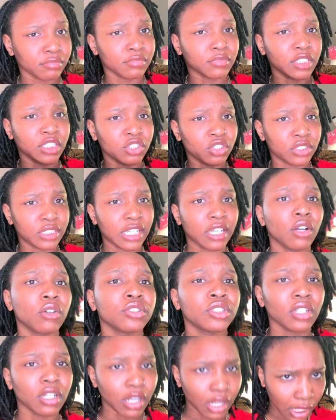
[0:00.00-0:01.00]
did you take
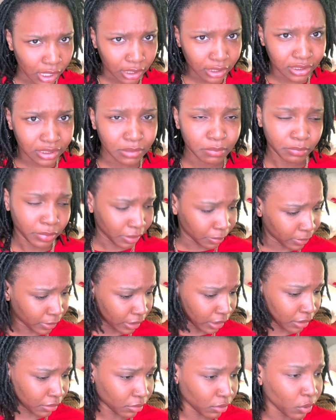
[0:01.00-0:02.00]
out your locks baby
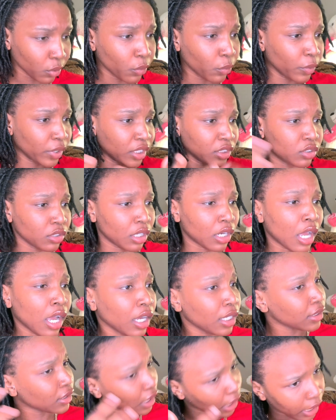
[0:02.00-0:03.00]
where's your
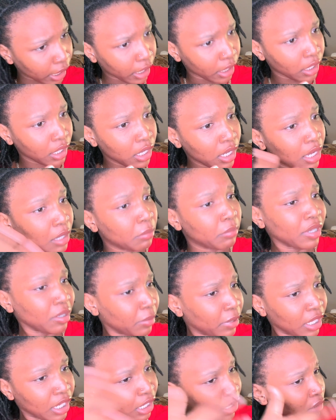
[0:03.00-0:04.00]
locks at
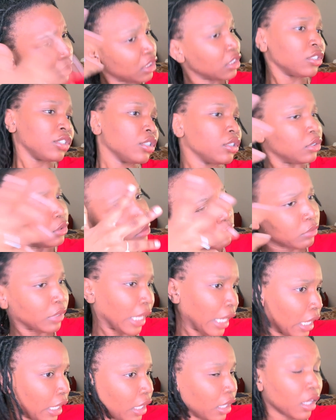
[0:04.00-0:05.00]
baby how did you do
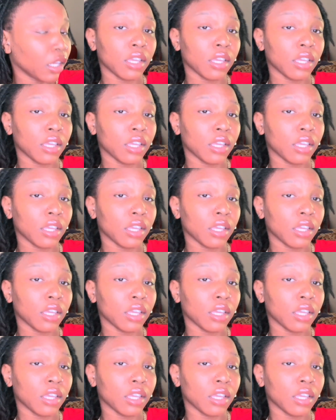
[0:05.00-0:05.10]
that